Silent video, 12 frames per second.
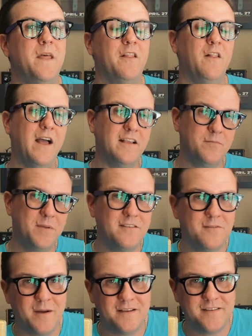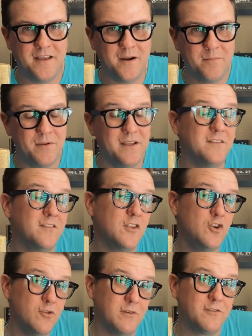the last piece of my setup is the
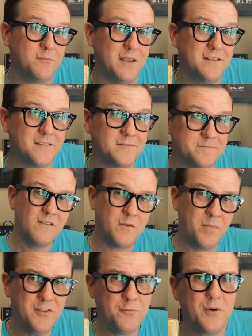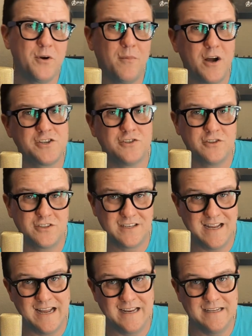newest piece, the Pittsburgh modular
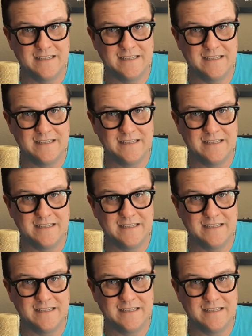Taiga.